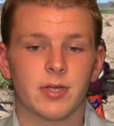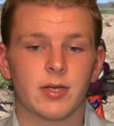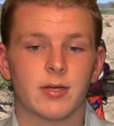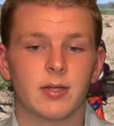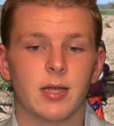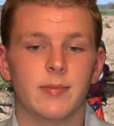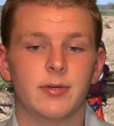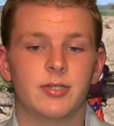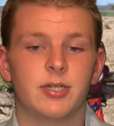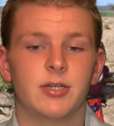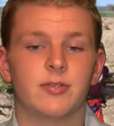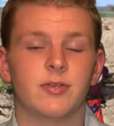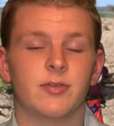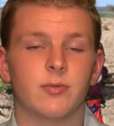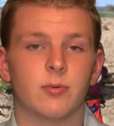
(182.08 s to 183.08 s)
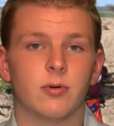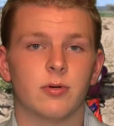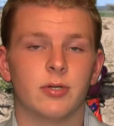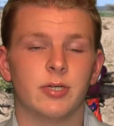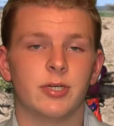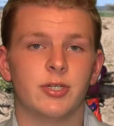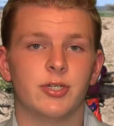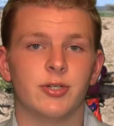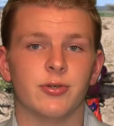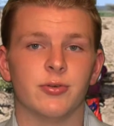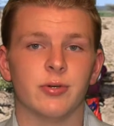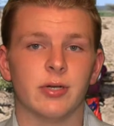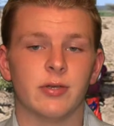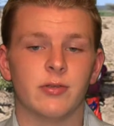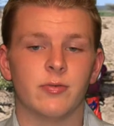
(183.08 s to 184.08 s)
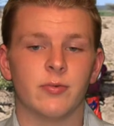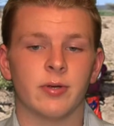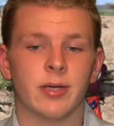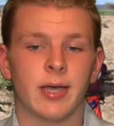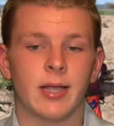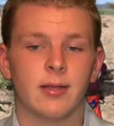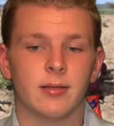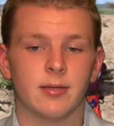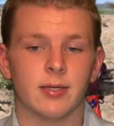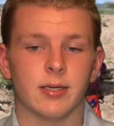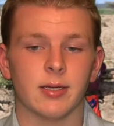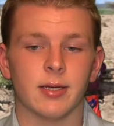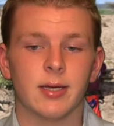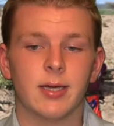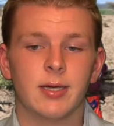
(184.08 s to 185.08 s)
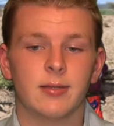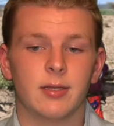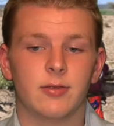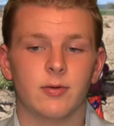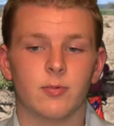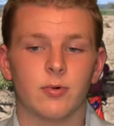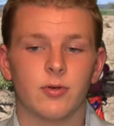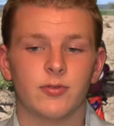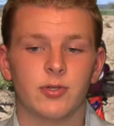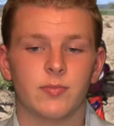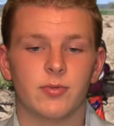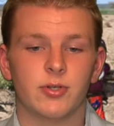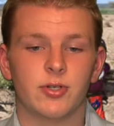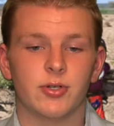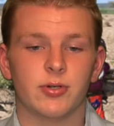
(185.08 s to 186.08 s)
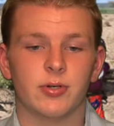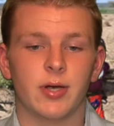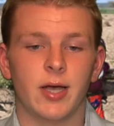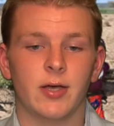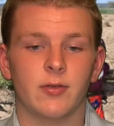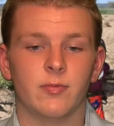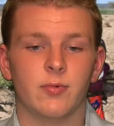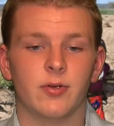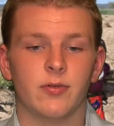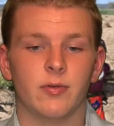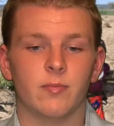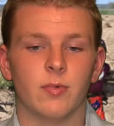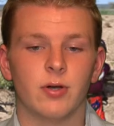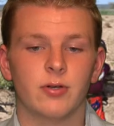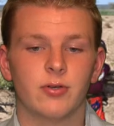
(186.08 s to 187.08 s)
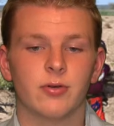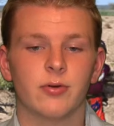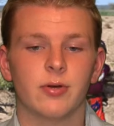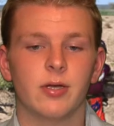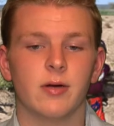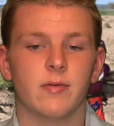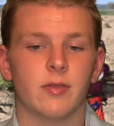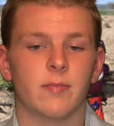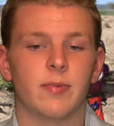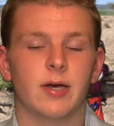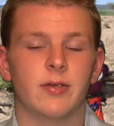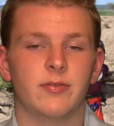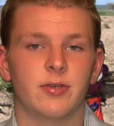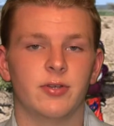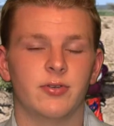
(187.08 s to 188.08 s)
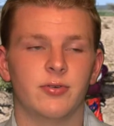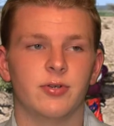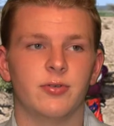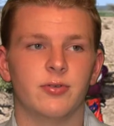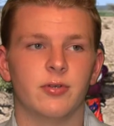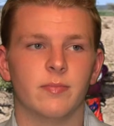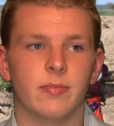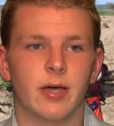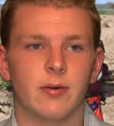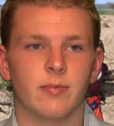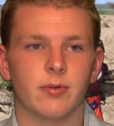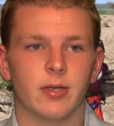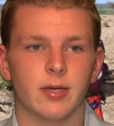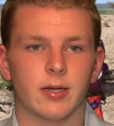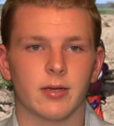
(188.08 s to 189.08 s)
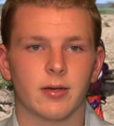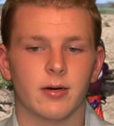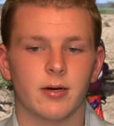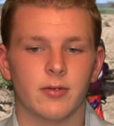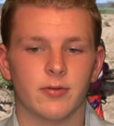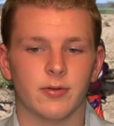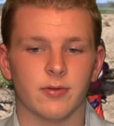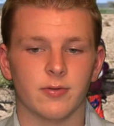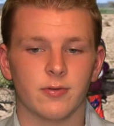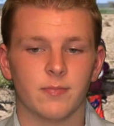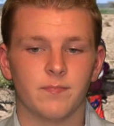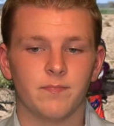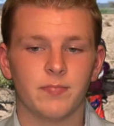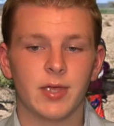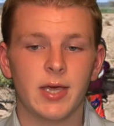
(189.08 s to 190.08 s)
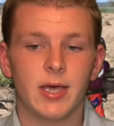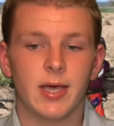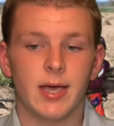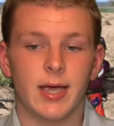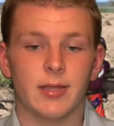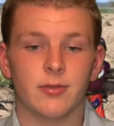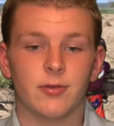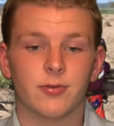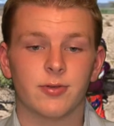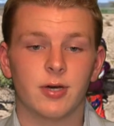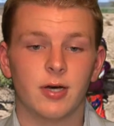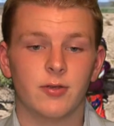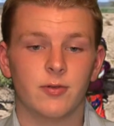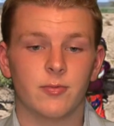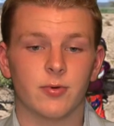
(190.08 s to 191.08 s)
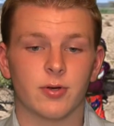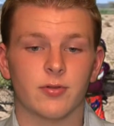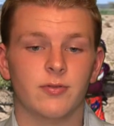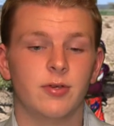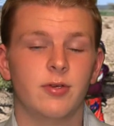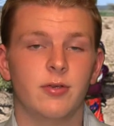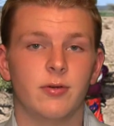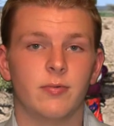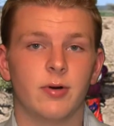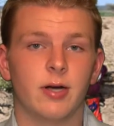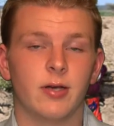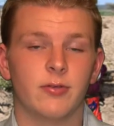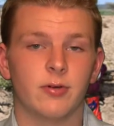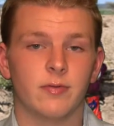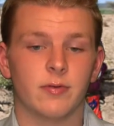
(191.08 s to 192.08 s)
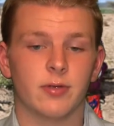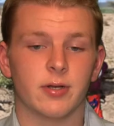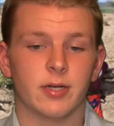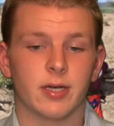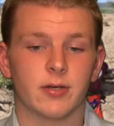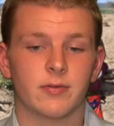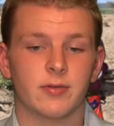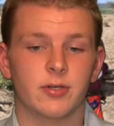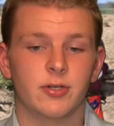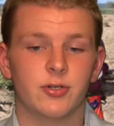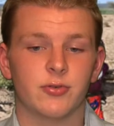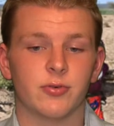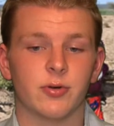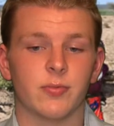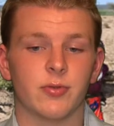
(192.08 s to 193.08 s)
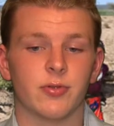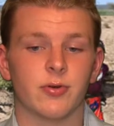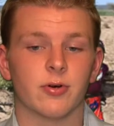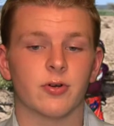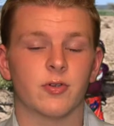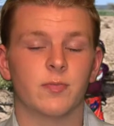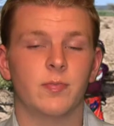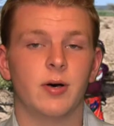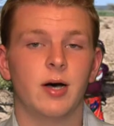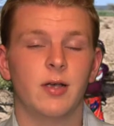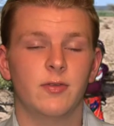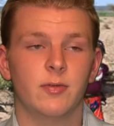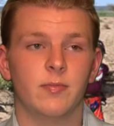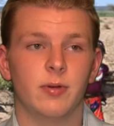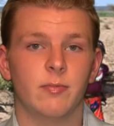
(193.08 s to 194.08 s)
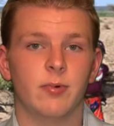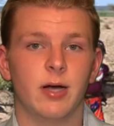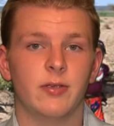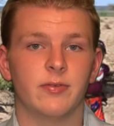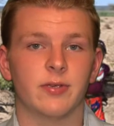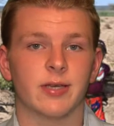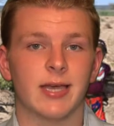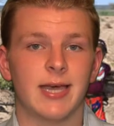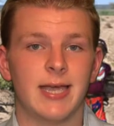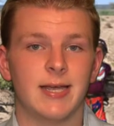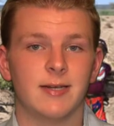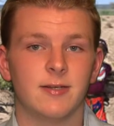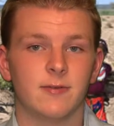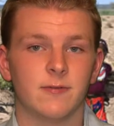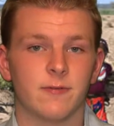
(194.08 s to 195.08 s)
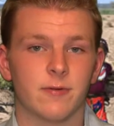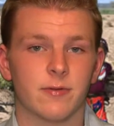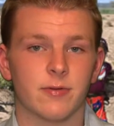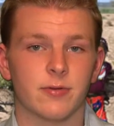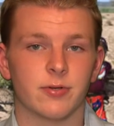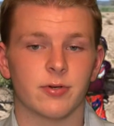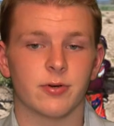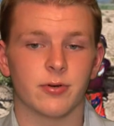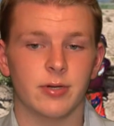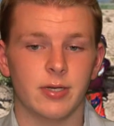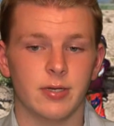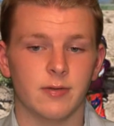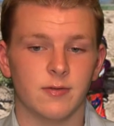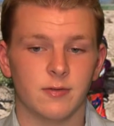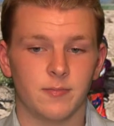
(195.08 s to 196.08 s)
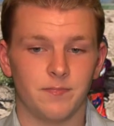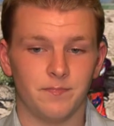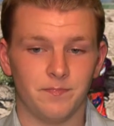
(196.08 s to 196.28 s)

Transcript: Climate change as a world issue is the reality that the world's temperature has risen 1 degree over the past century due to man-related causes. And those causes will continue to rise over the next century, with the Earth possibly rising 8 further degrees.